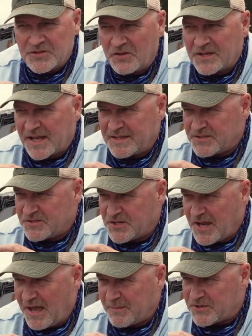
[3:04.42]
all kinds of
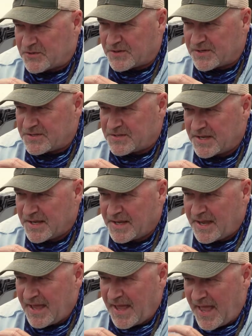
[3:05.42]
geometries,
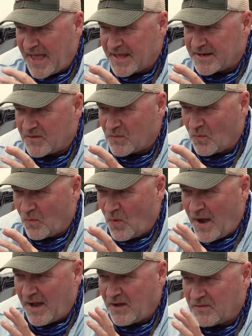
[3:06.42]
and
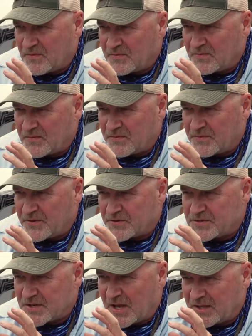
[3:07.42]
while
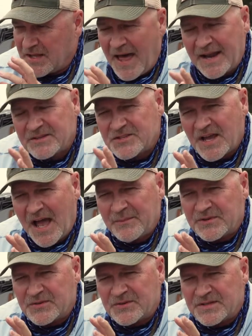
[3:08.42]
there's a lot of
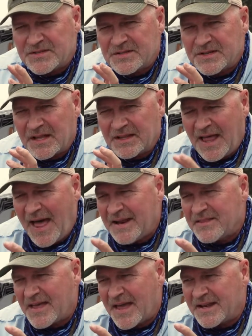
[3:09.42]
geometries, a lot
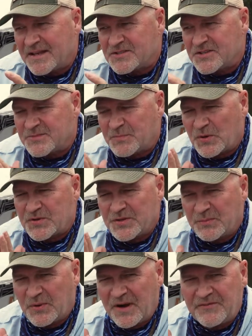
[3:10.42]
of that is just personal
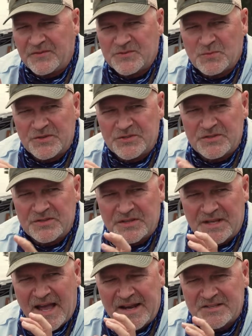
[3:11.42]
preference, the
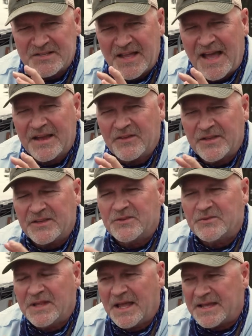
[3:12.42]
kind of style that
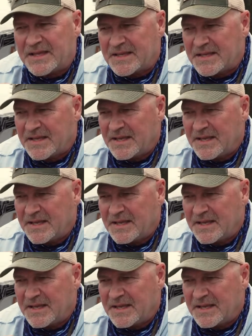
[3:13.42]
you like.